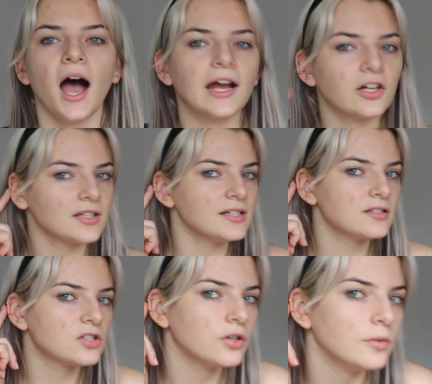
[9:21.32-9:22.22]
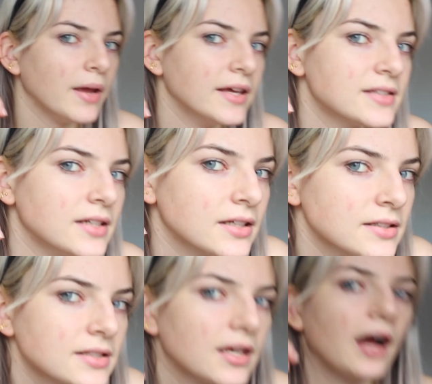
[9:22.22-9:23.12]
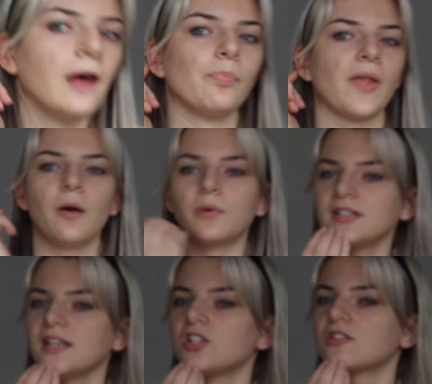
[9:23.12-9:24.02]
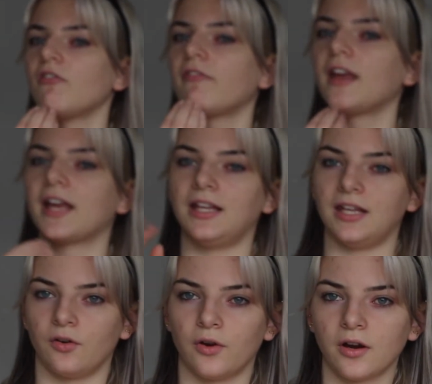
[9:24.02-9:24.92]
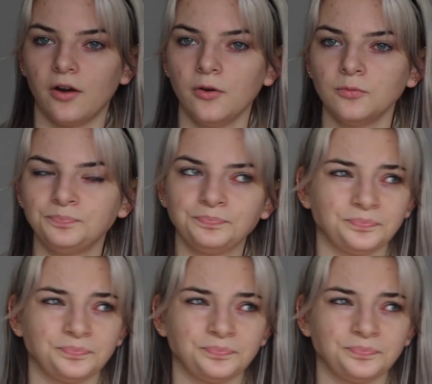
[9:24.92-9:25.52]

I got these two piercings, I want to say just over like a year ago.